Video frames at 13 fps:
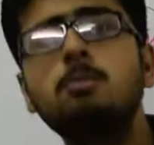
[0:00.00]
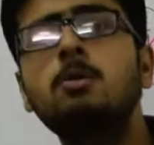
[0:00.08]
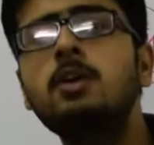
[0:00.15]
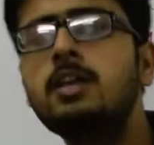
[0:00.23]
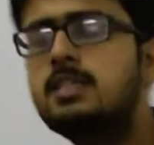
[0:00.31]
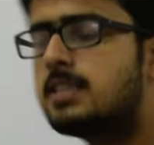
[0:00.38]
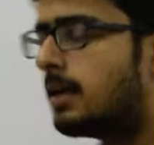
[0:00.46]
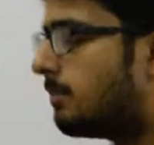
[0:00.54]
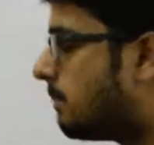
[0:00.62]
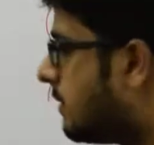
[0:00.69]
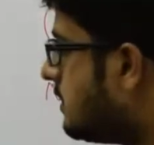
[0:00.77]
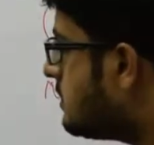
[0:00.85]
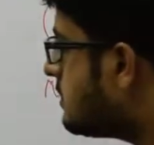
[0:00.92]
more
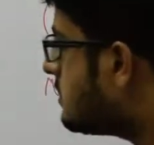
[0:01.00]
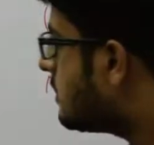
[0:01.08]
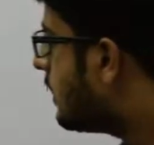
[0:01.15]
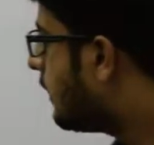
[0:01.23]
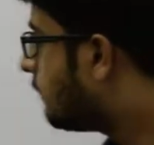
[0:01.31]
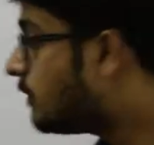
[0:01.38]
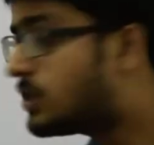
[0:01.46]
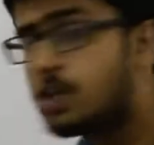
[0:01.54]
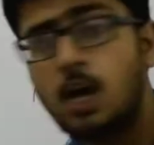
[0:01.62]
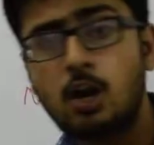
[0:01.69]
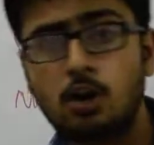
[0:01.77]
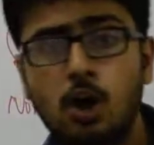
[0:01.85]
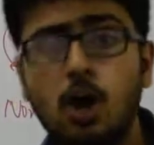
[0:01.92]
examples which
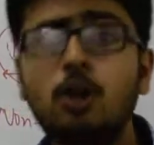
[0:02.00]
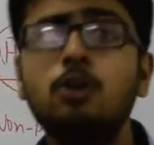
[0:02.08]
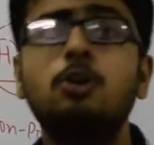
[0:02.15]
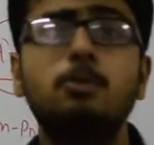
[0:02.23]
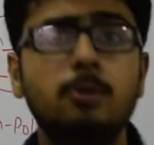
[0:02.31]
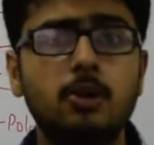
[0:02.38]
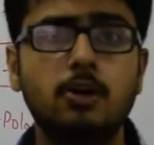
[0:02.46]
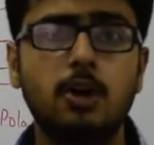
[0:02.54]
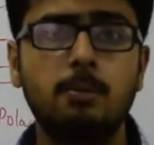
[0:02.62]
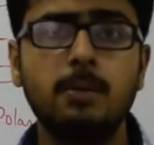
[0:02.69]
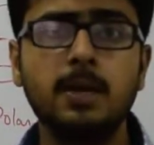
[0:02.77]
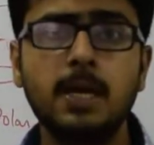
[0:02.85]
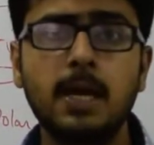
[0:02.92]
are not
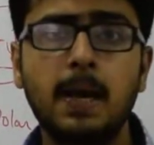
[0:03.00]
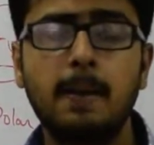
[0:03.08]
homoatomic,